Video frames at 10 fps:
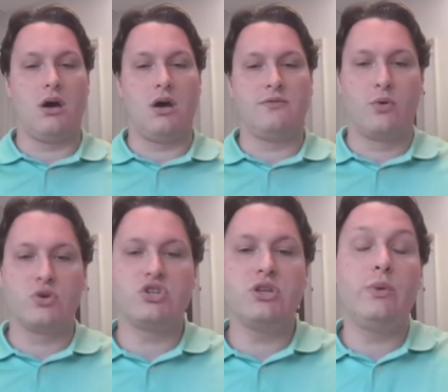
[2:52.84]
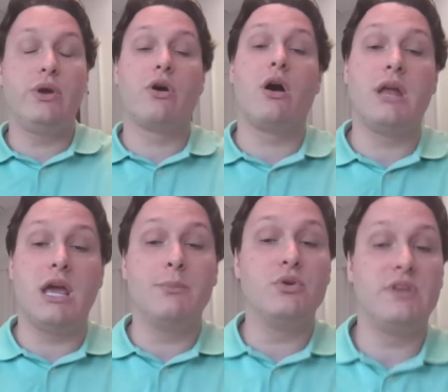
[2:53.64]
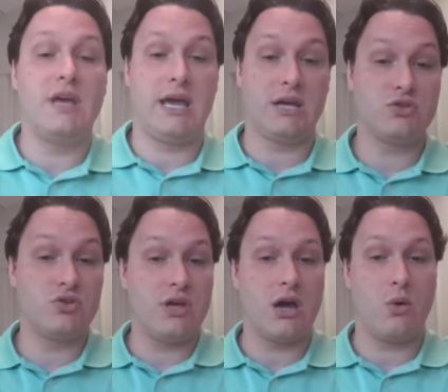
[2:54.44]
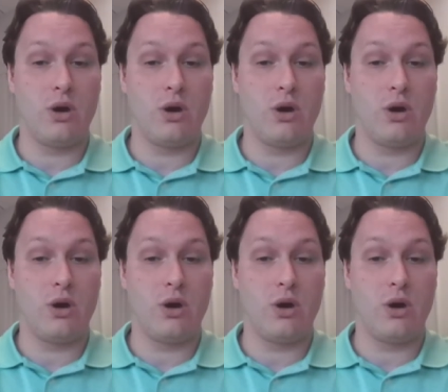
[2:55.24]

Unfortunately, we are unable to answer that